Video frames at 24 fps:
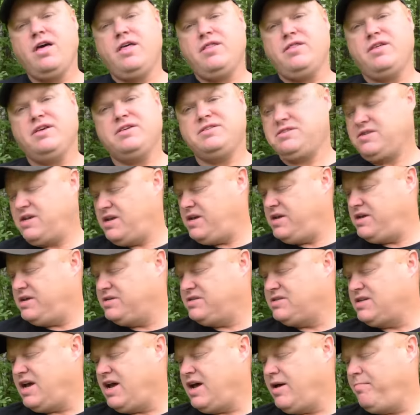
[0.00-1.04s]
This
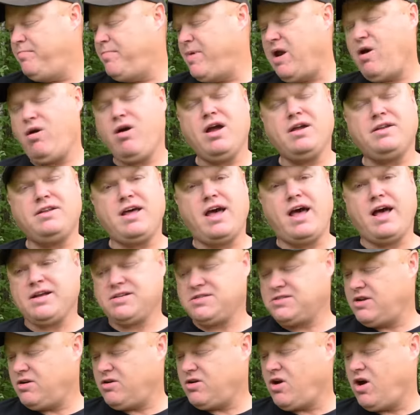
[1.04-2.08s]
is uh, Bear
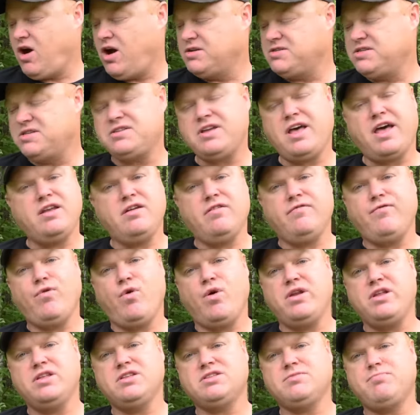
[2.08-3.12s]
Attacks: Their Causes and
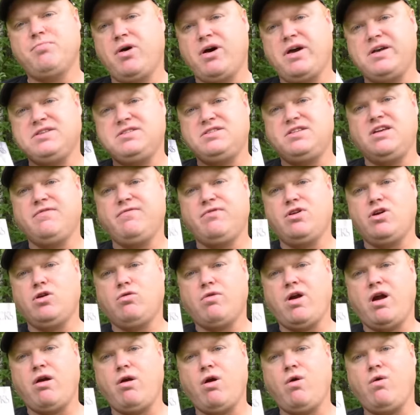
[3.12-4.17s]
Avoidance by Stephen
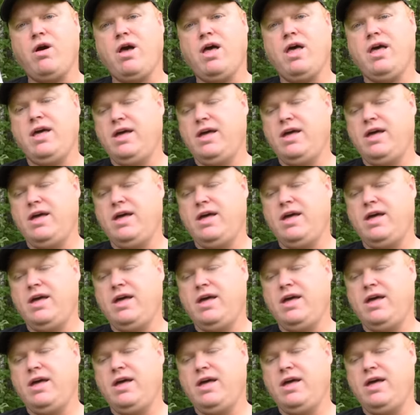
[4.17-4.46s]
Herrero.